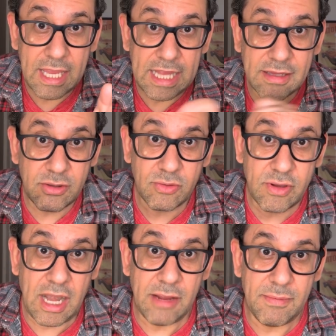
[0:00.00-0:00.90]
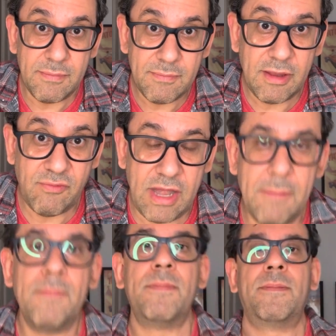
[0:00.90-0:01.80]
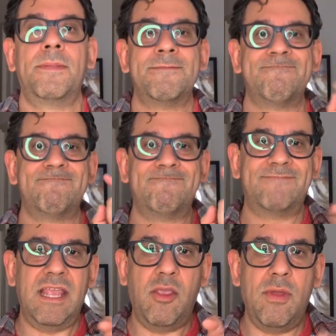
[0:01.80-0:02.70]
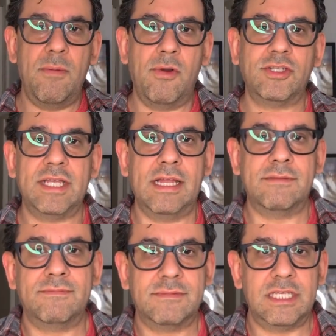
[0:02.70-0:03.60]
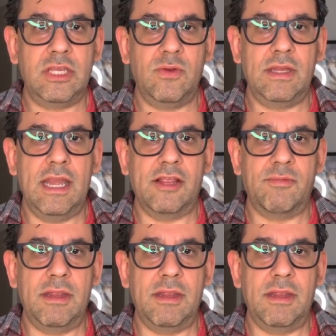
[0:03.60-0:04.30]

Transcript: Hit subscribe. It's free. Thank you very much, and see you in the next